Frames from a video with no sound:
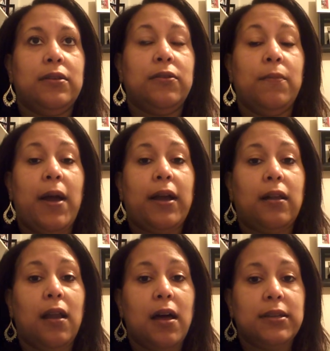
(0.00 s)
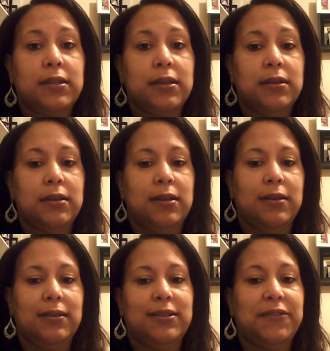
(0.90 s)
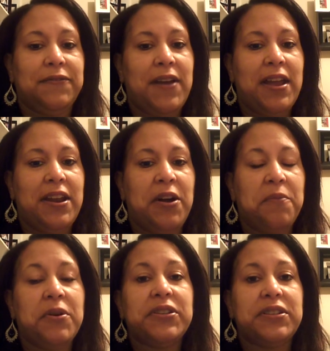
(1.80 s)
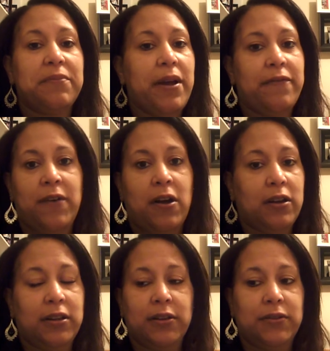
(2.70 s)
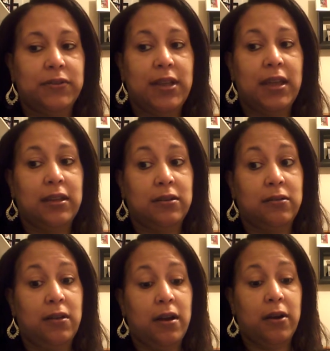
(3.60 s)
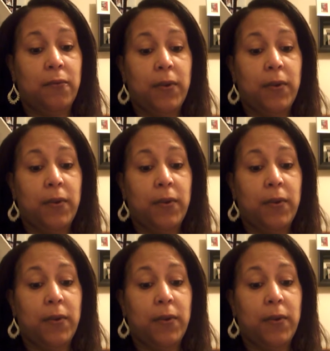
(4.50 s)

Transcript: through my closet to find out most of my fall clothes I can no longer